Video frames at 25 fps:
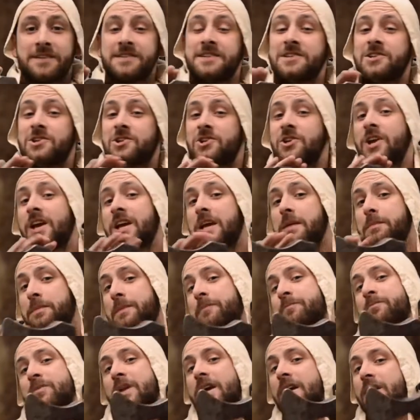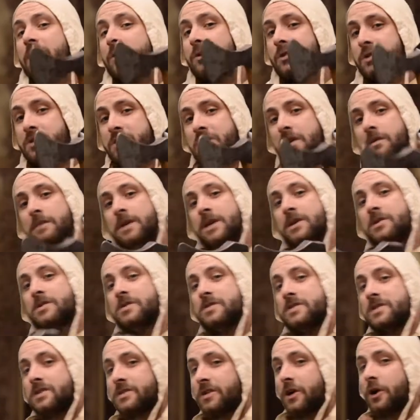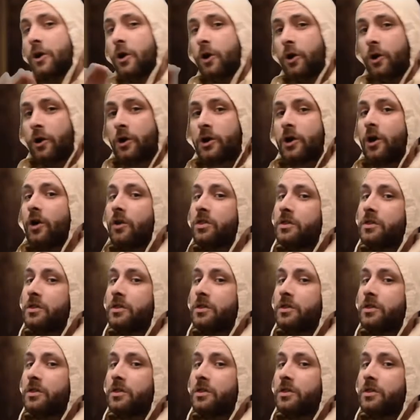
shape, it could also be used as a hook on the